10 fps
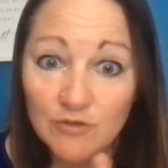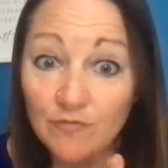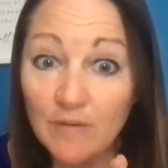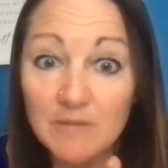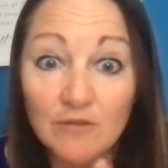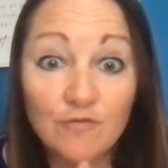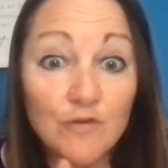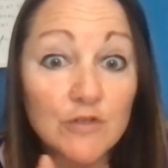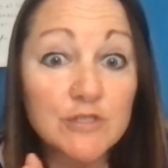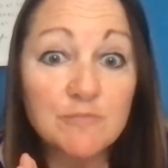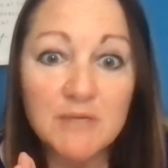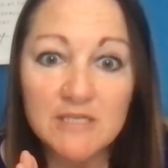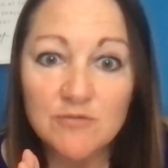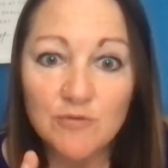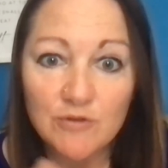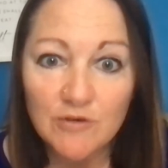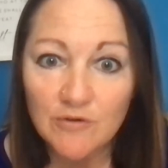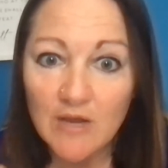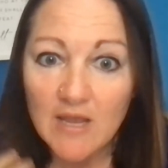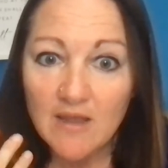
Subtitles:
or, I mean, the first piece where they're